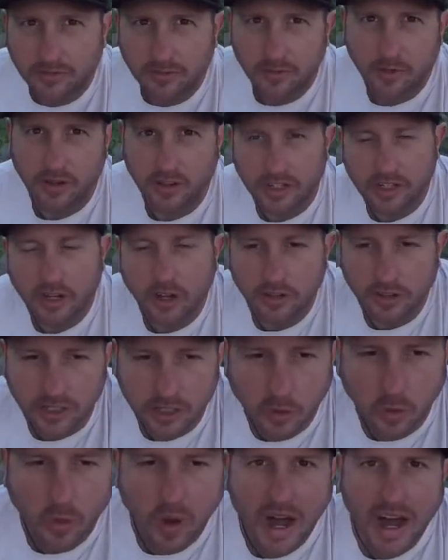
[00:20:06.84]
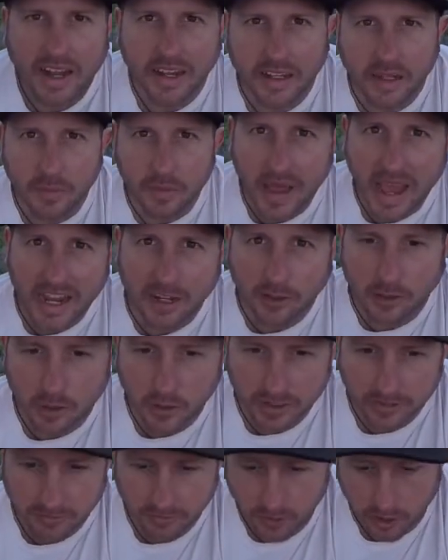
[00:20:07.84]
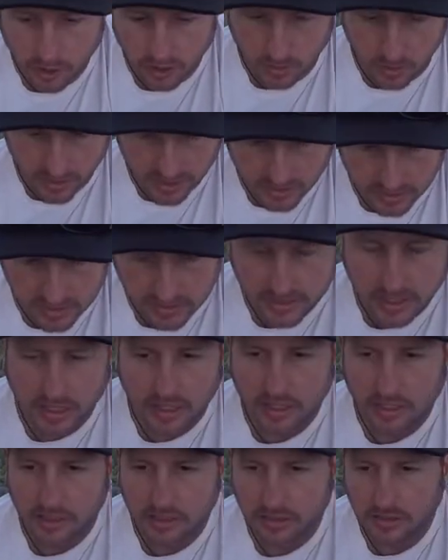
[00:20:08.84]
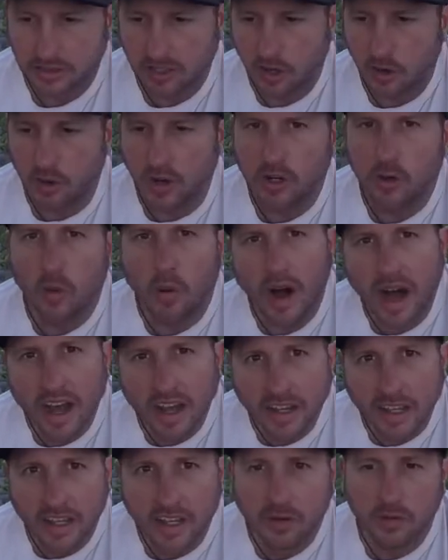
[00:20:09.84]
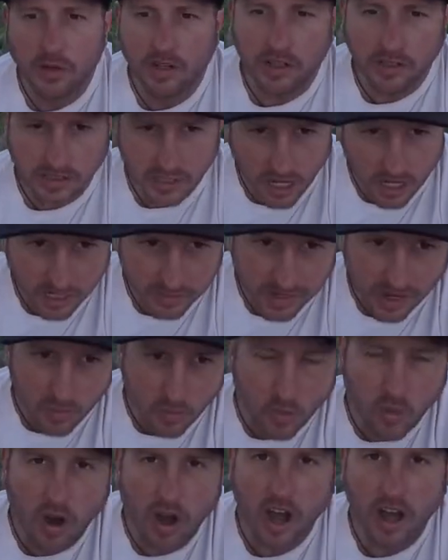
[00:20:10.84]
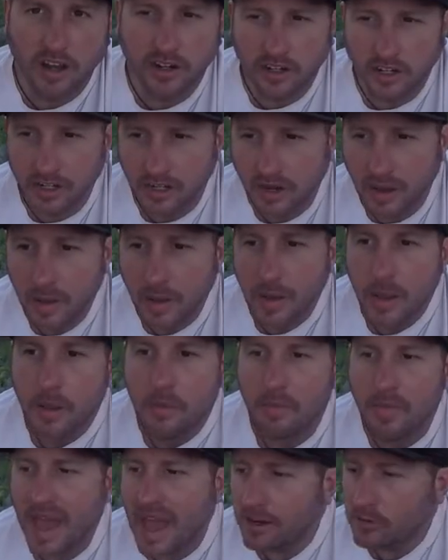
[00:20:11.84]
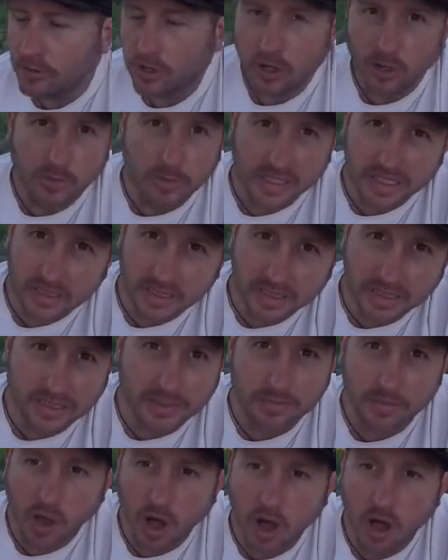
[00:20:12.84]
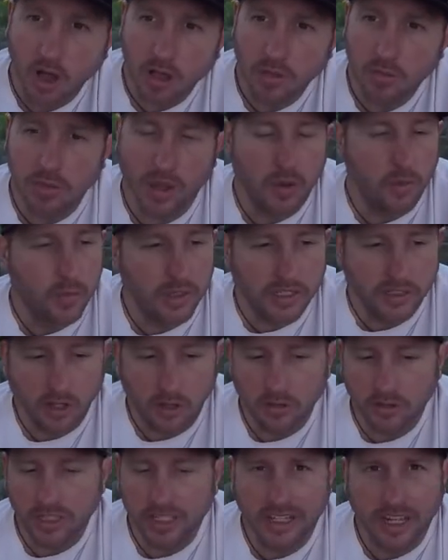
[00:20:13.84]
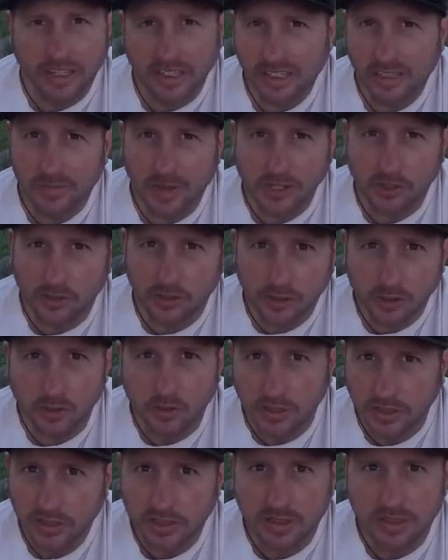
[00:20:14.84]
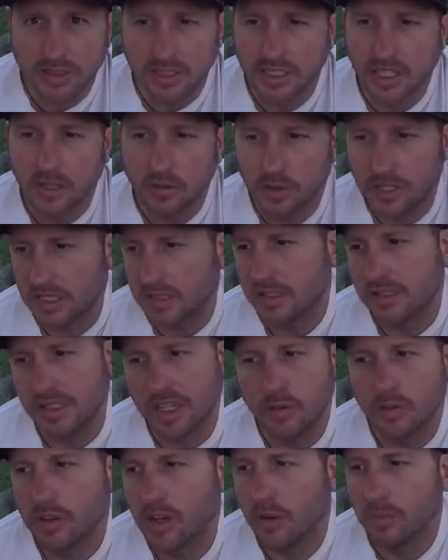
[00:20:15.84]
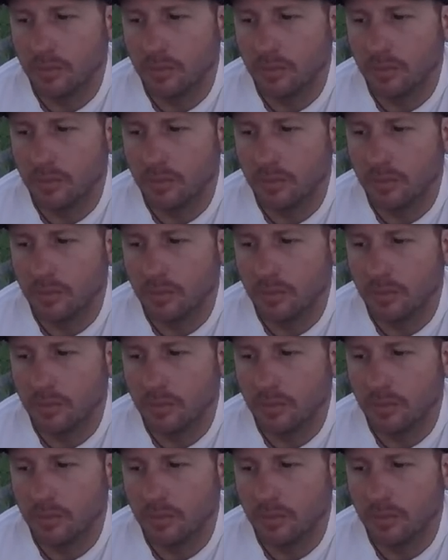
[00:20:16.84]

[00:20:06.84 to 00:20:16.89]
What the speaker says: for, they're called aquatic macroinvertebrates. So aquatic, we're talking about water. Macro means small, but we don't need any special tools to see it. We can see it with